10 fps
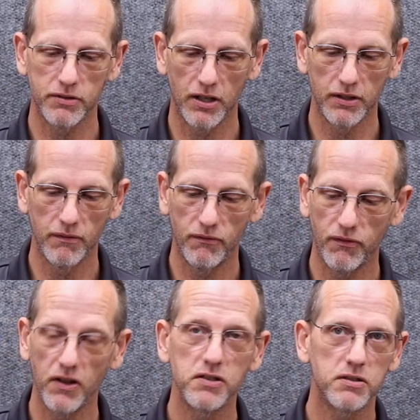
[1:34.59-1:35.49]
on the
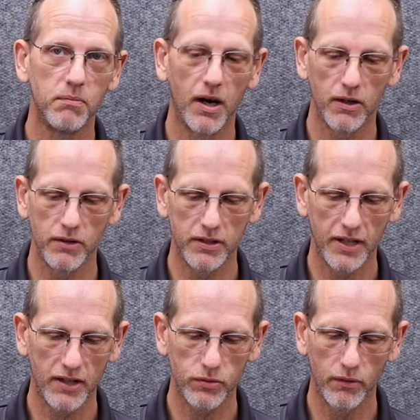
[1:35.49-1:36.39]
first model that they
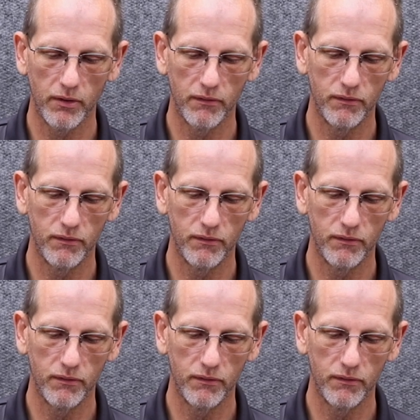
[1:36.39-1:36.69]
actually